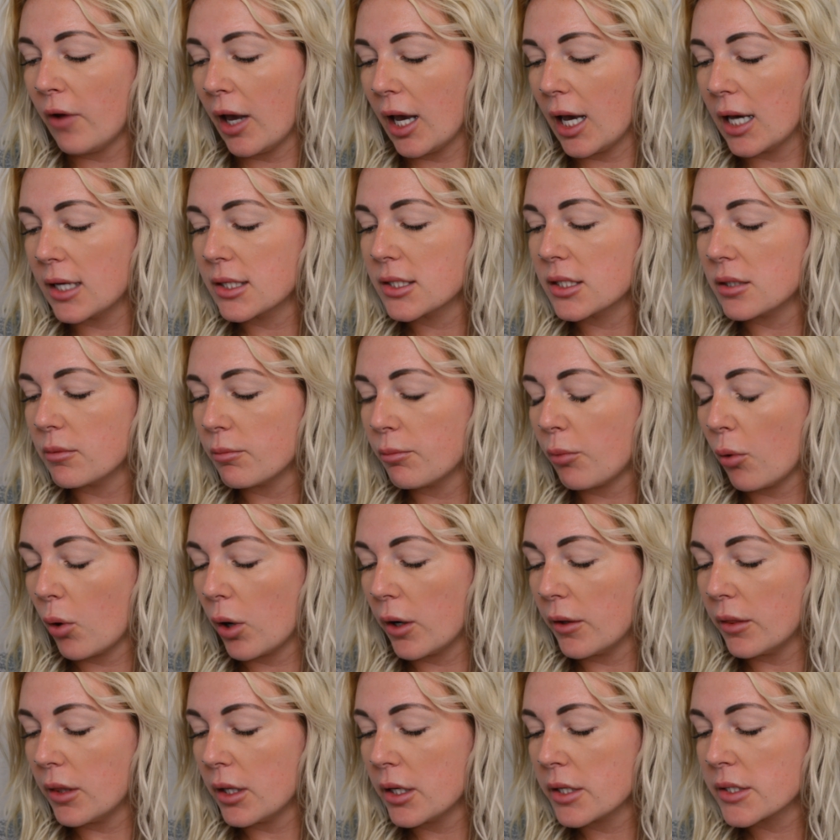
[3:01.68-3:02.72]
Faced
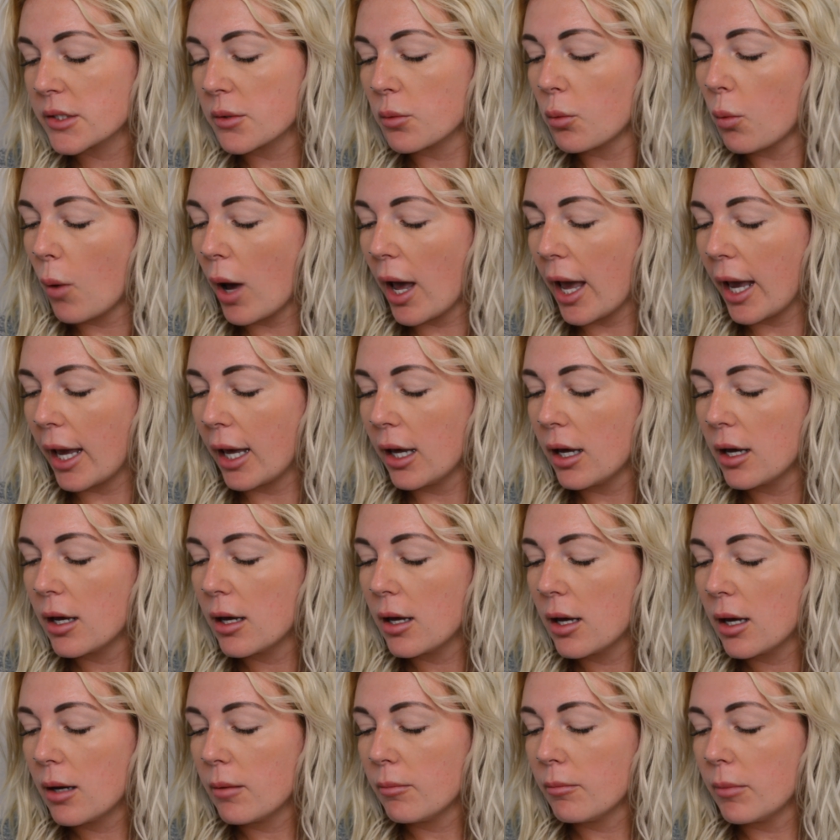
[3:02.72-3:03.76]
Born This Way
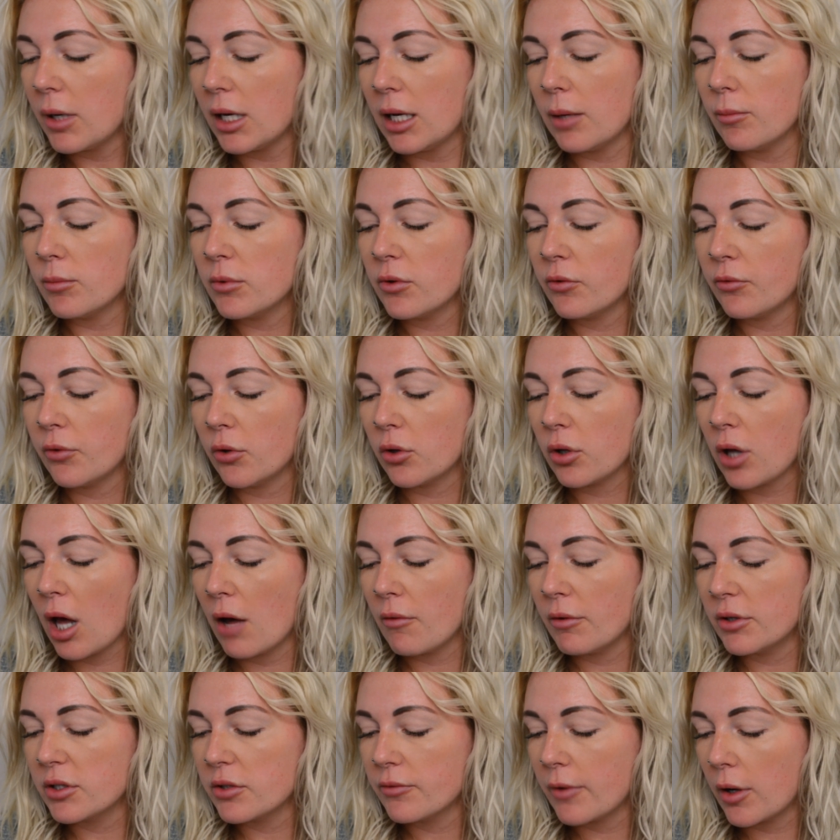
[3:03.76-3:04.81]
medium to full
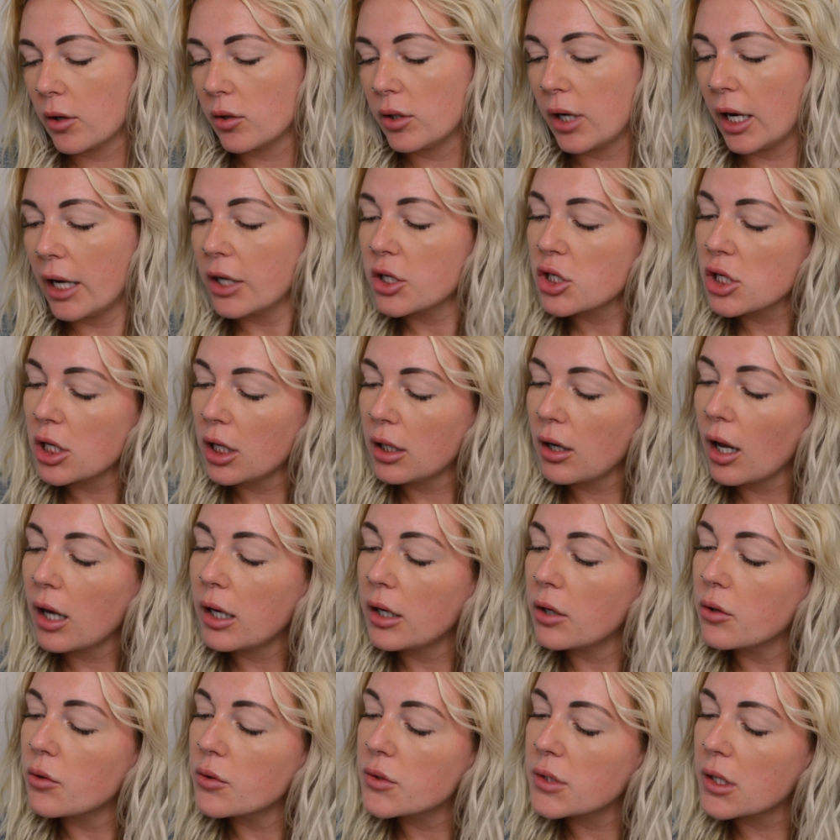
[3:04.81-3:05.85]
coverage foundation. I
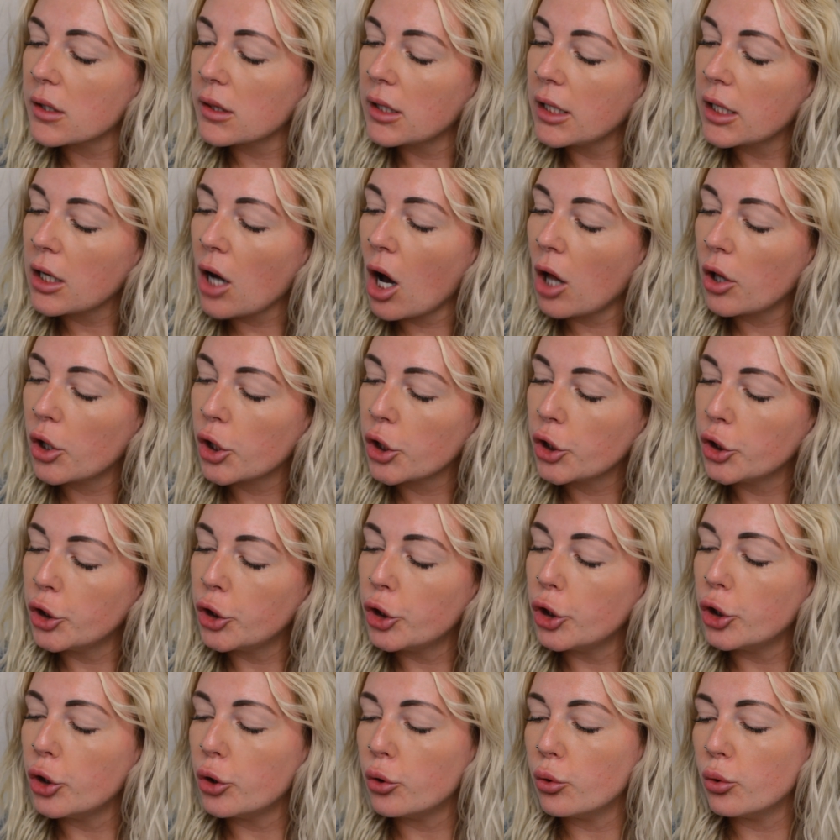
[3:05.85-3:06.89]
use the color
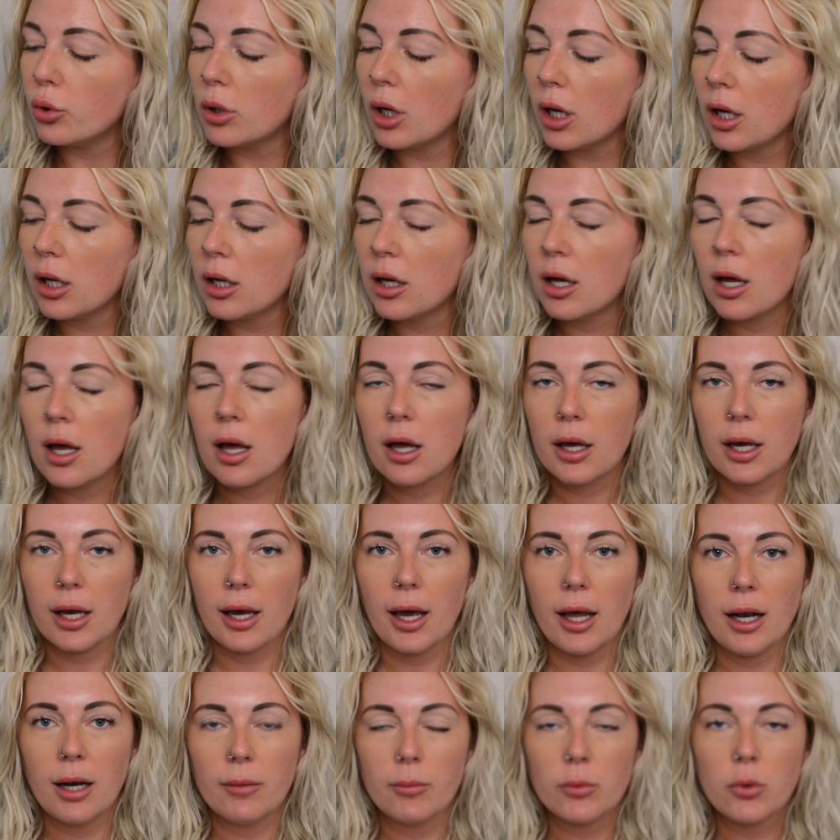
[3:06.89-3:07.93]
Nude.
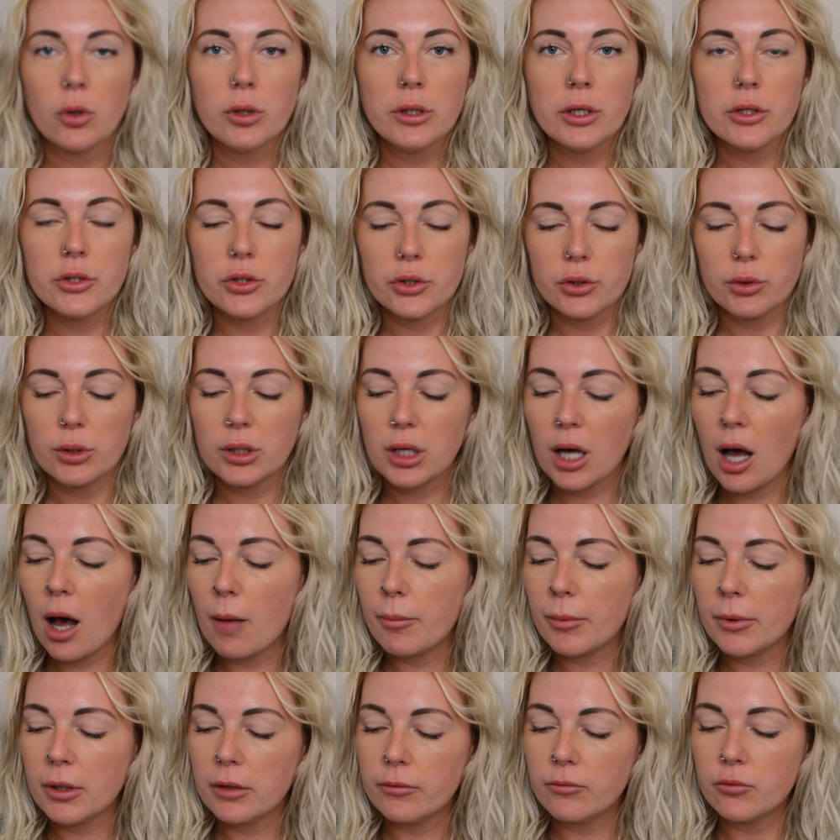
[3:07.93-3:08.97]
And I'm going to do a
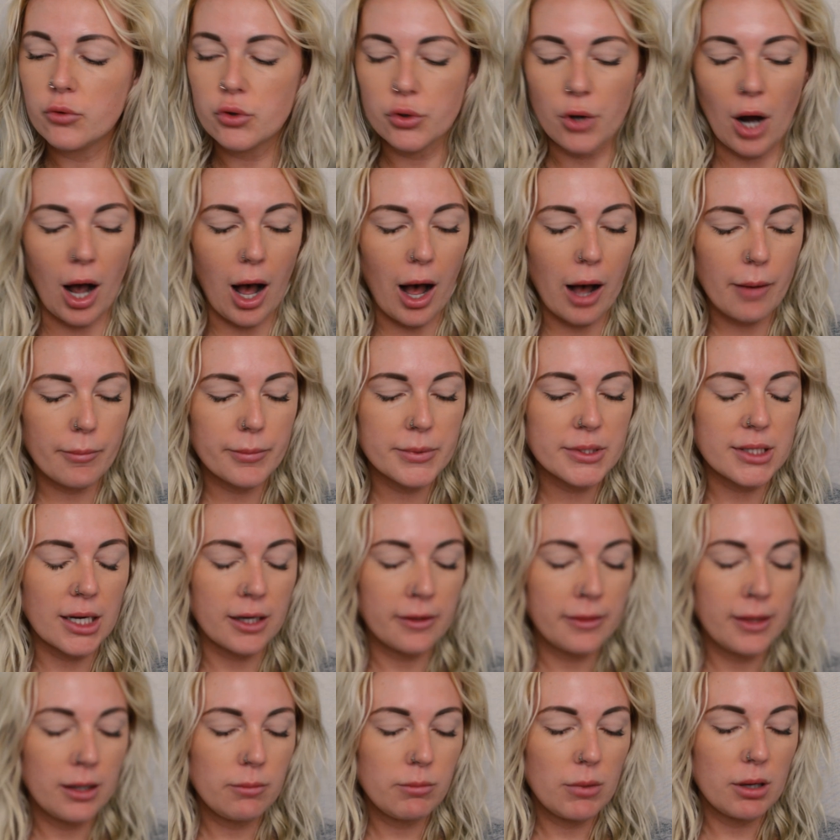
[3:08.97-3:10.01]
couple of drops, I
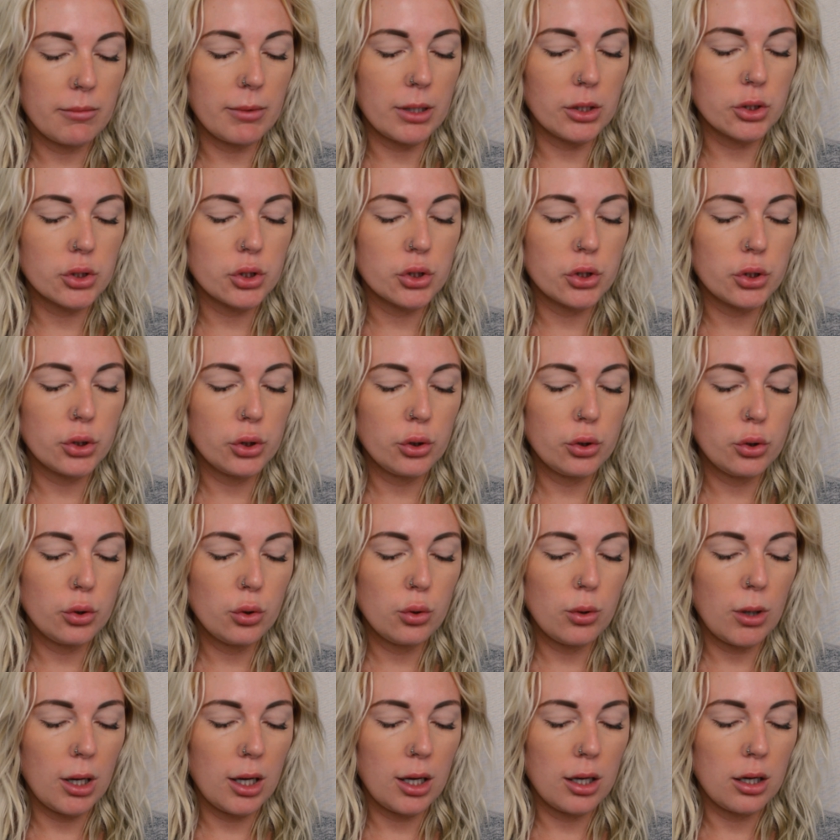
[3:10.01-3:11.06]
think maybe
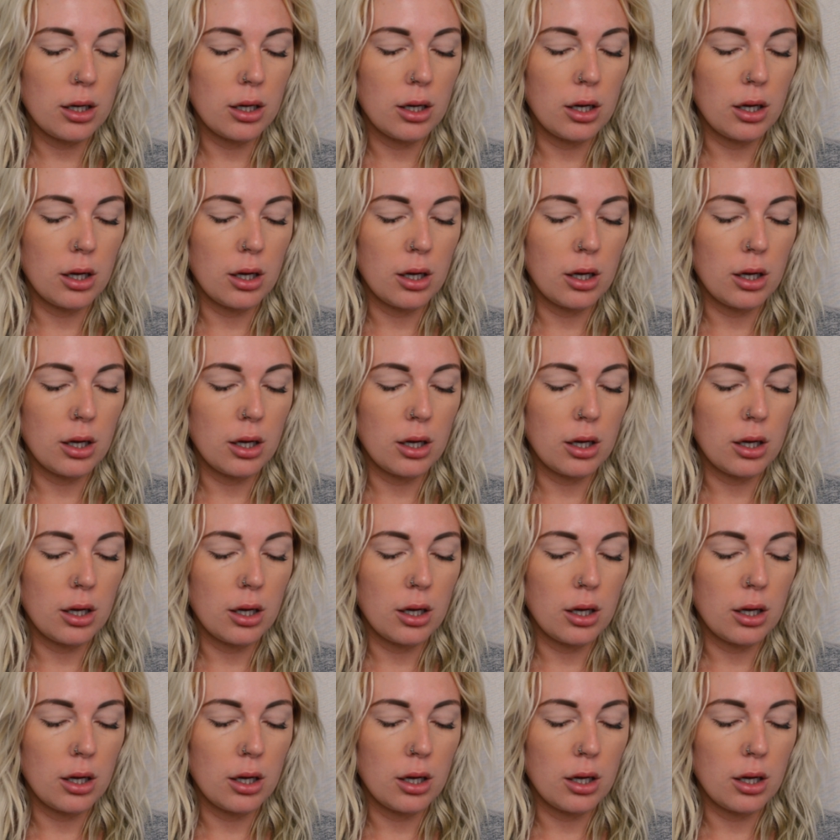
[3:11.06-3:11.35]
2